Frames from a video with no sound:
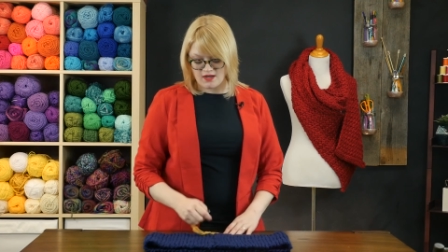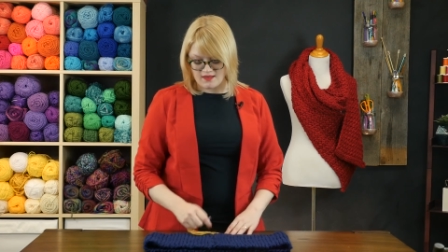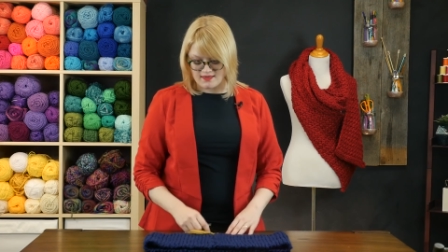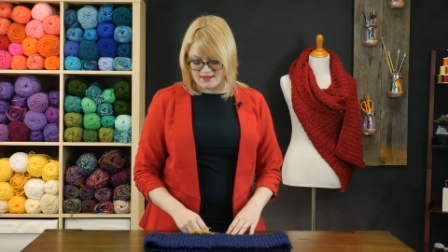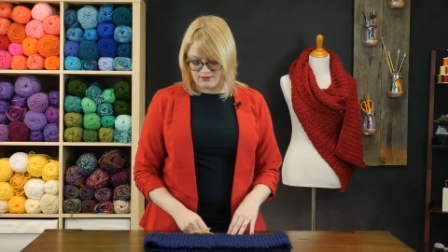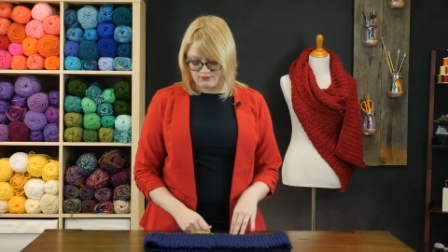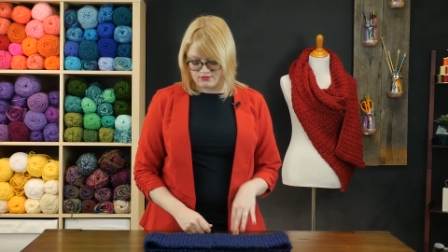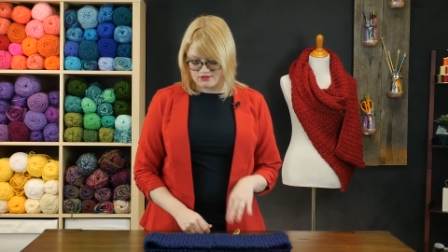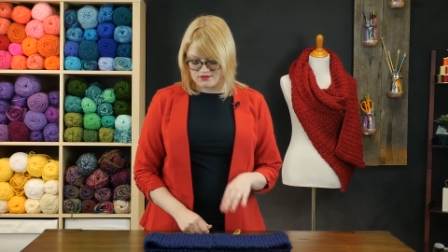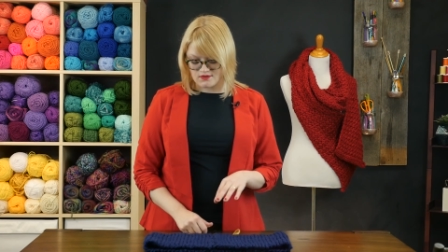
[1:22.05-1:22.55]

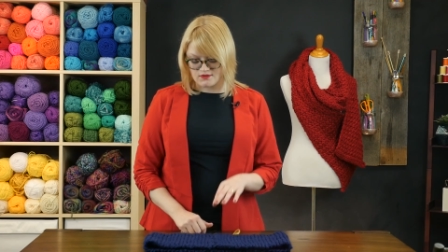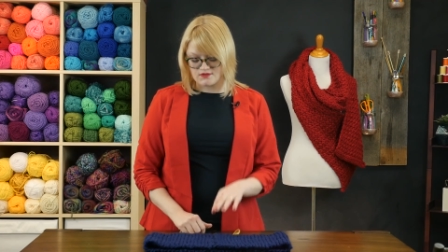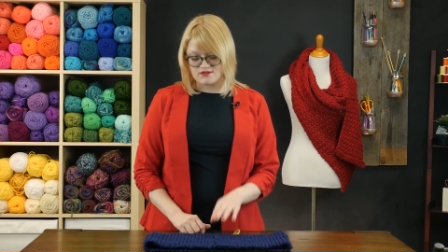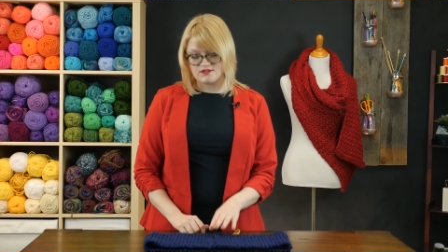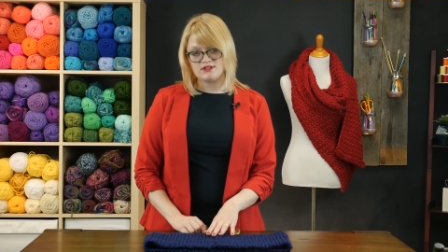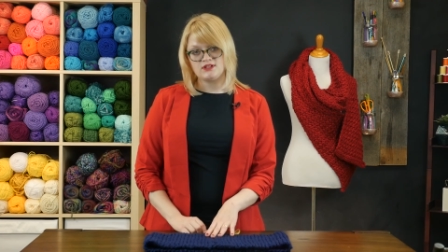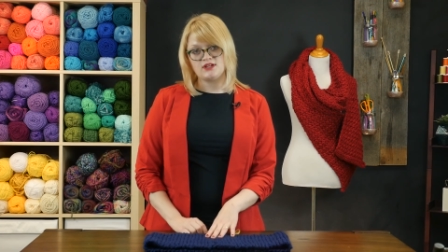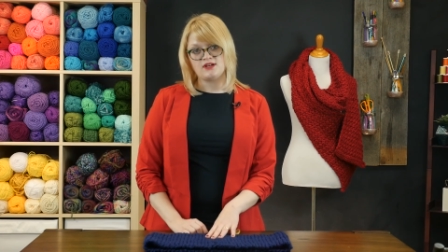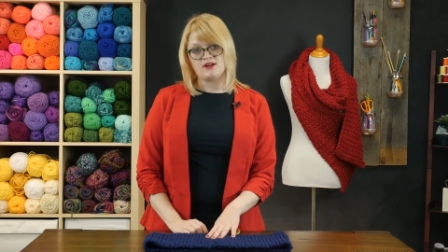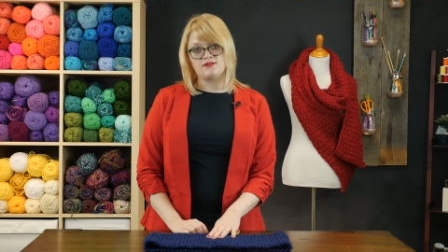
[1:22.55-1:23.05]
That results
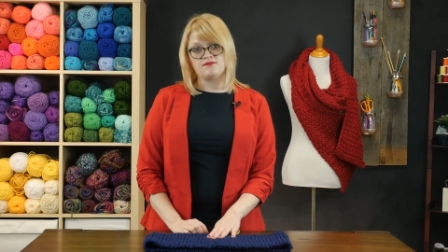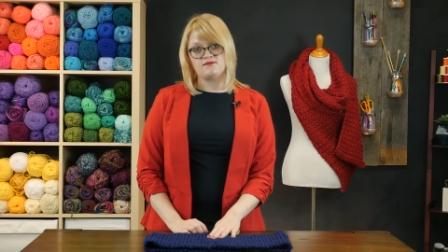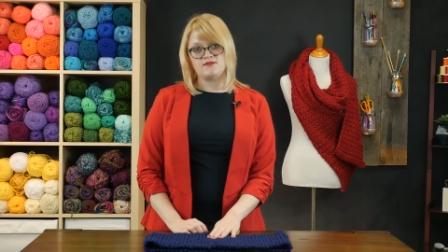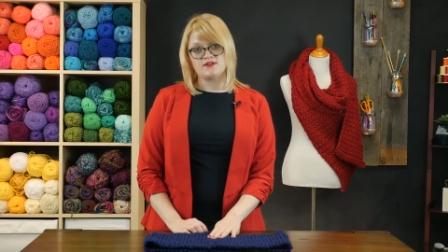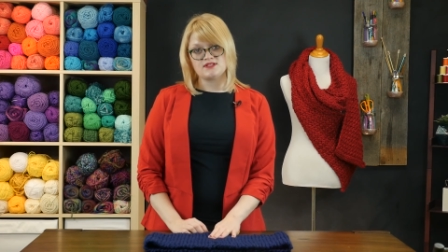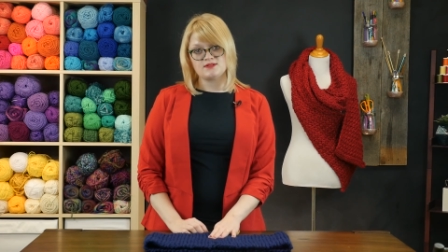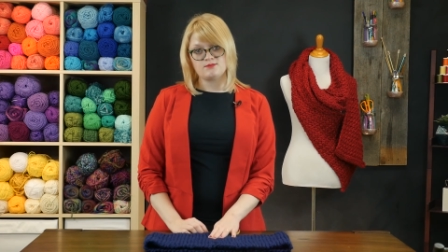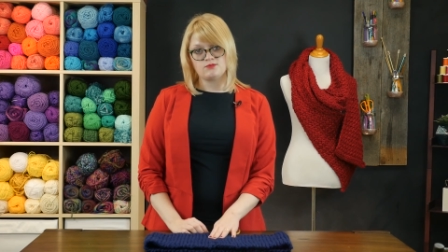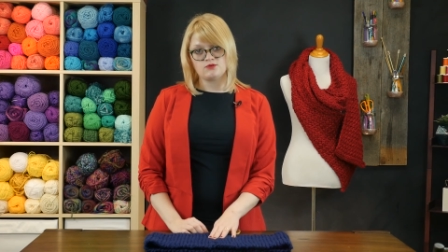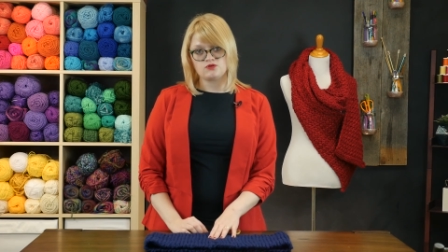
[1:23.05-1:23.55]
in an
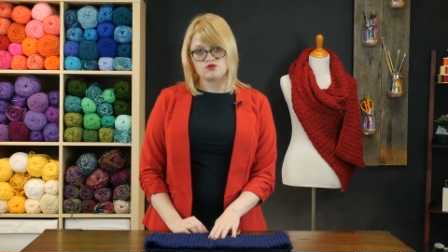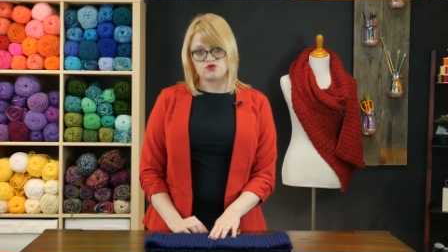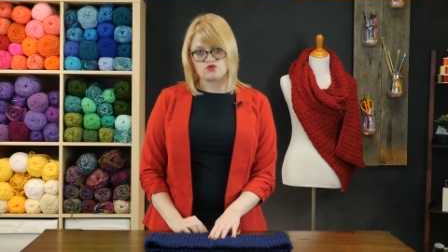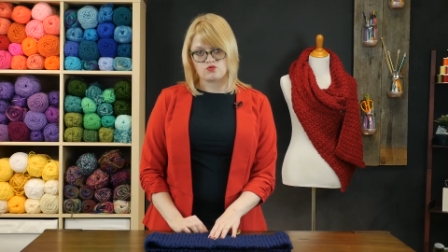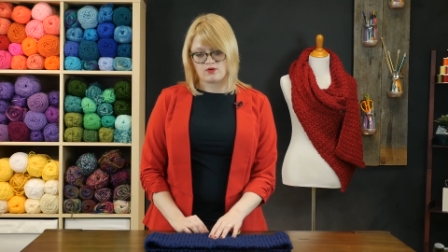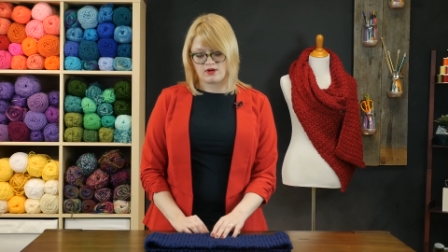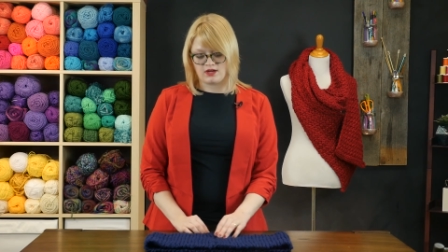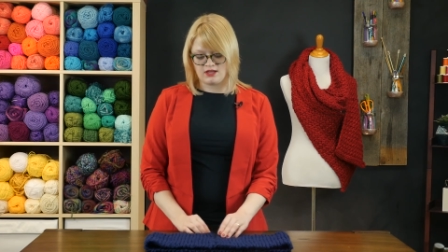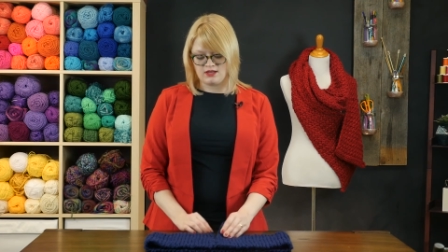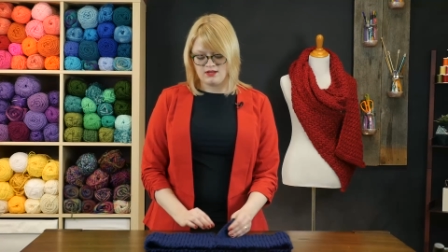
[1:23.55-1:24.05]
invisible
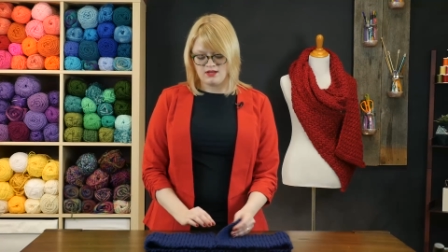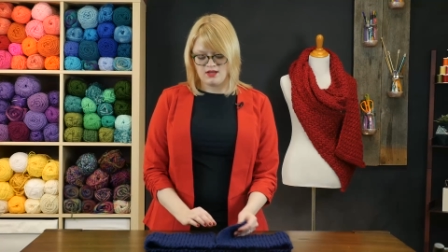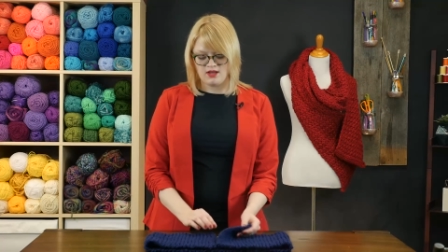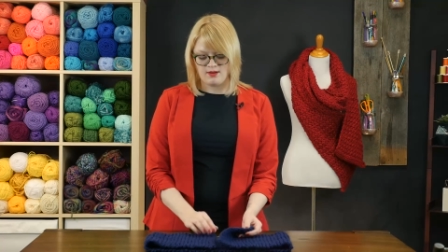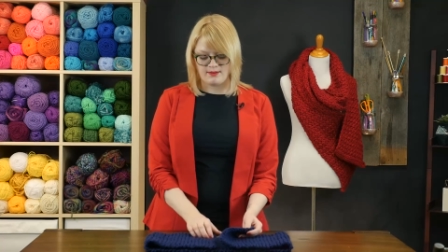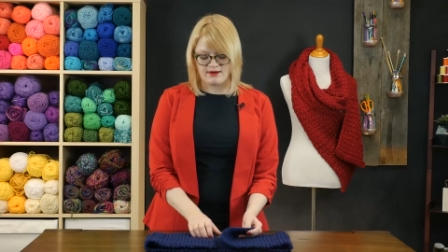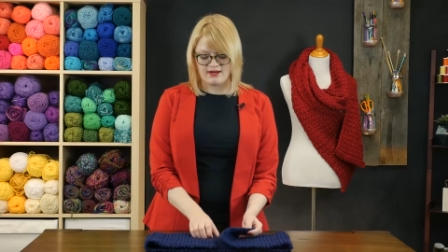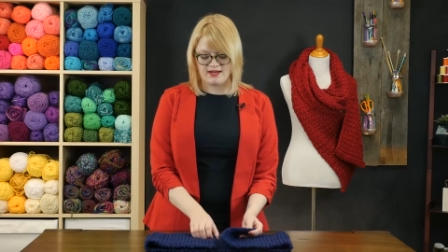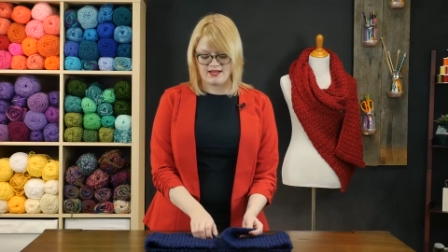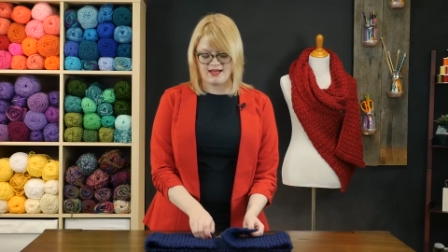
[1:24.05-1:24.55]
join,
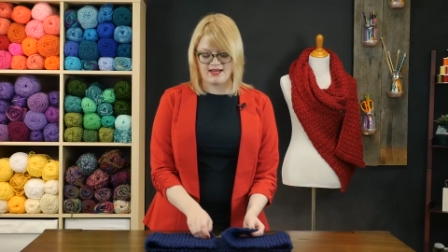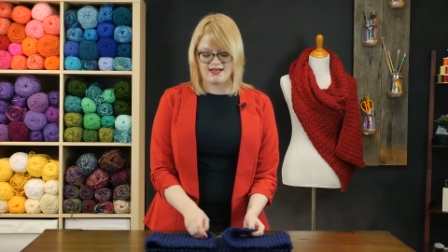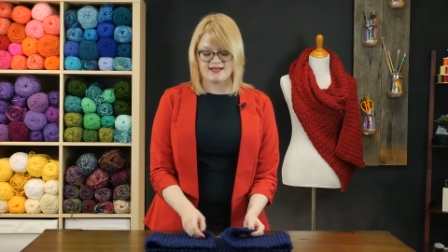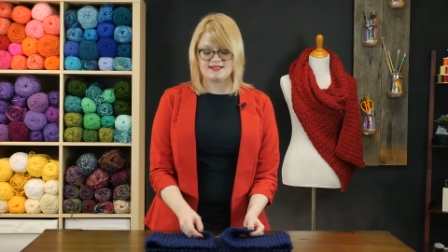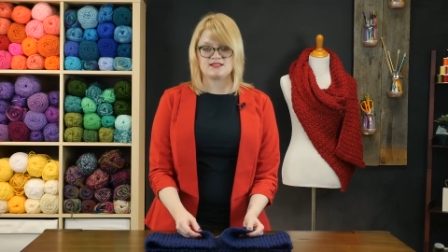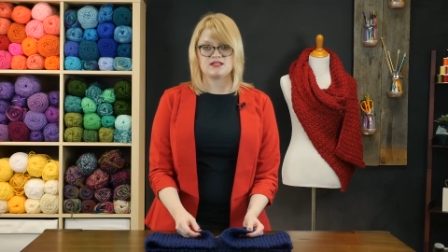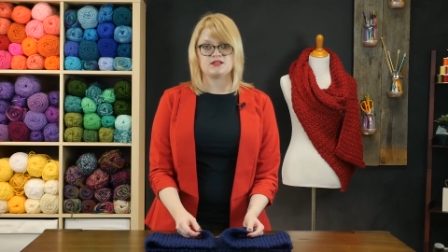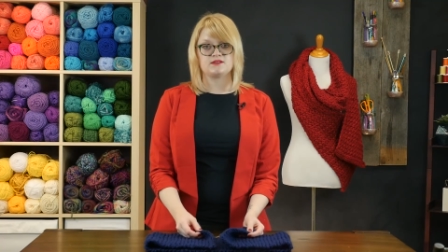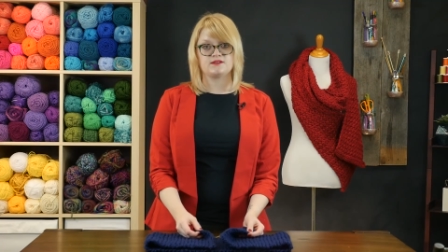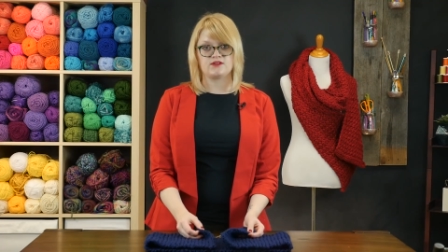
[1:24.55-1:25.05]
but it
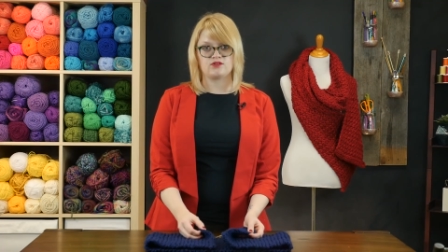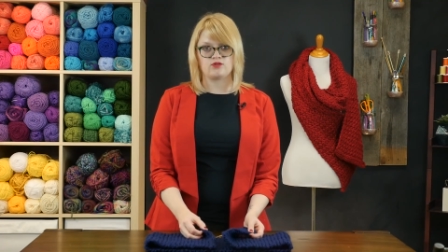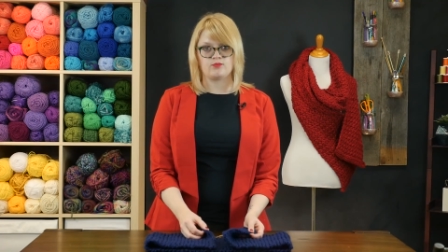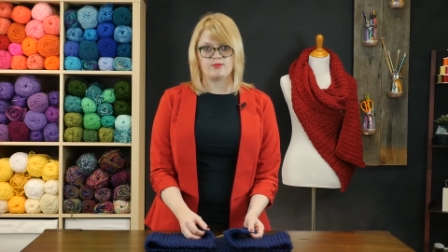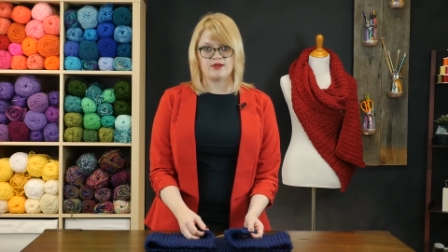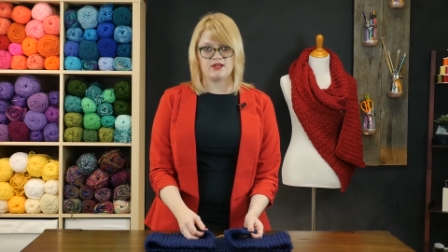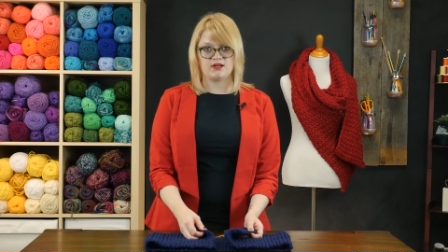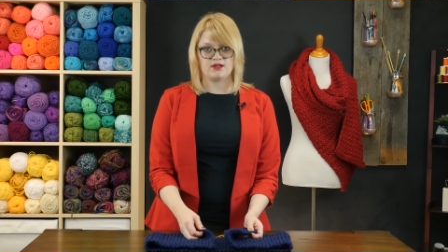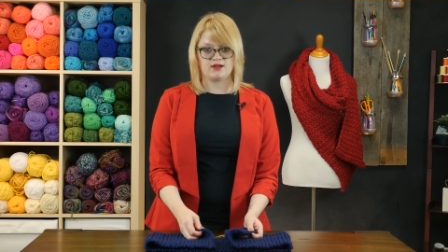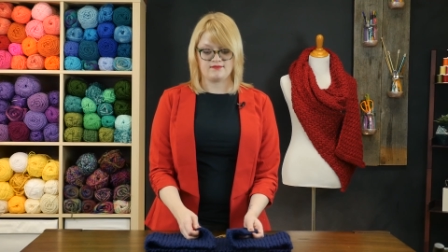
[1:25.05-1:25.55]
has a little
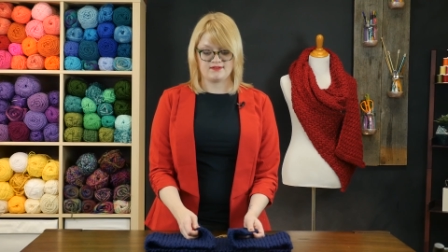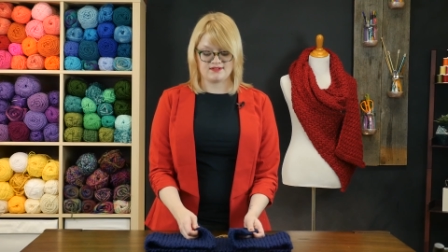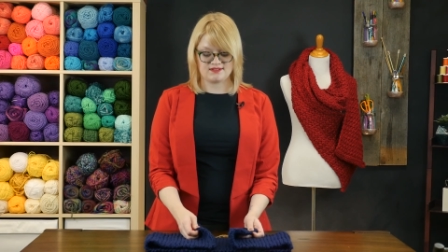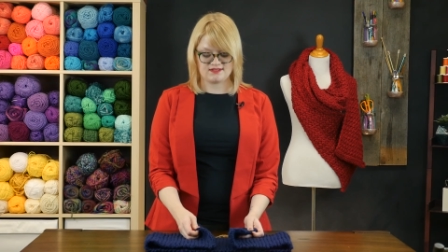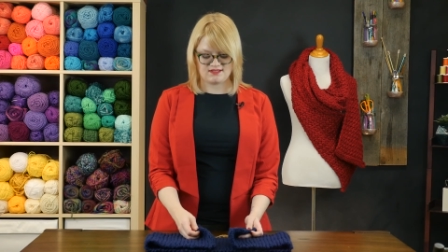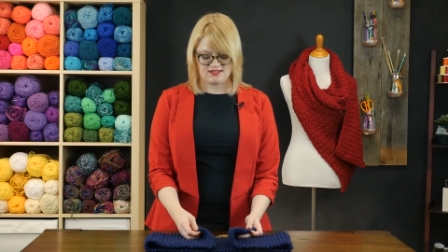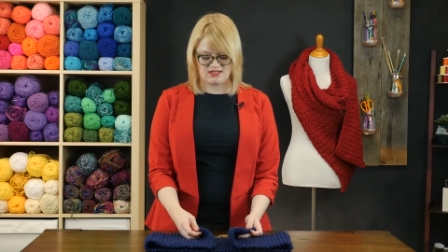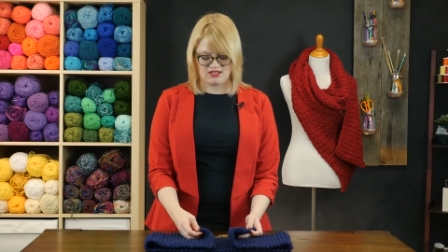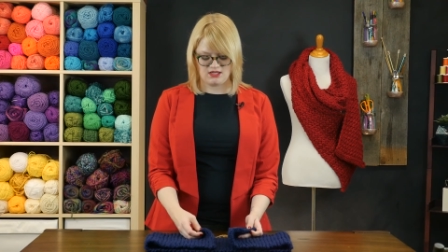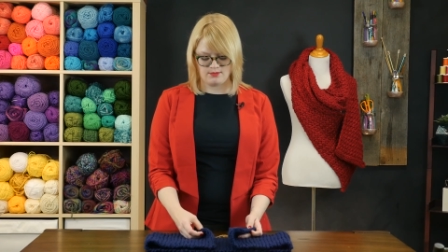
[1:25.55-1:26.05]
bit of a
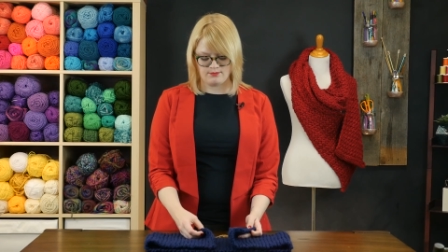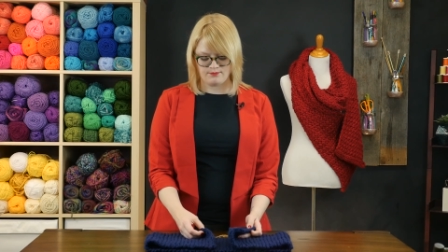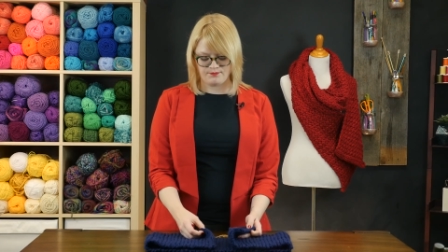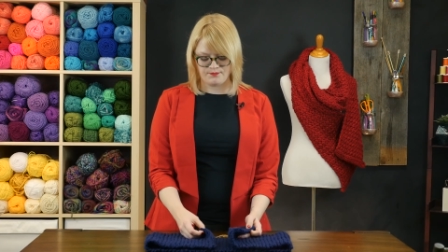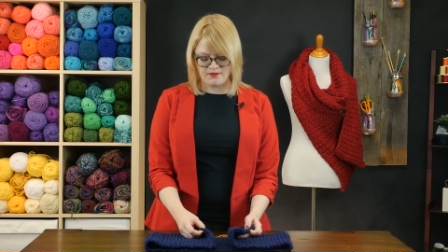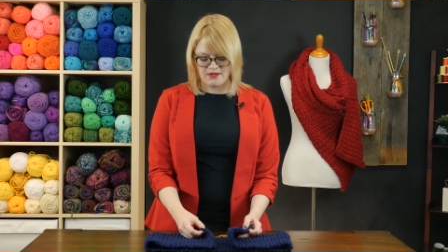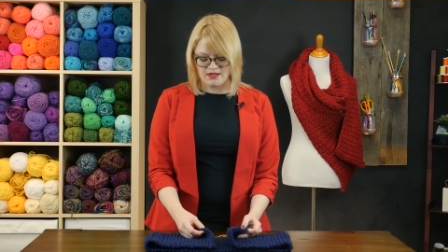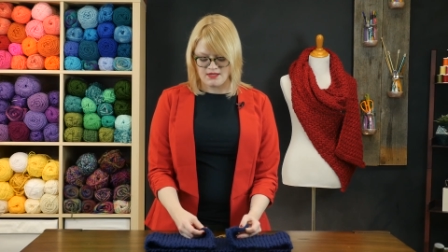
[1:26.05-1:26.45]
seam.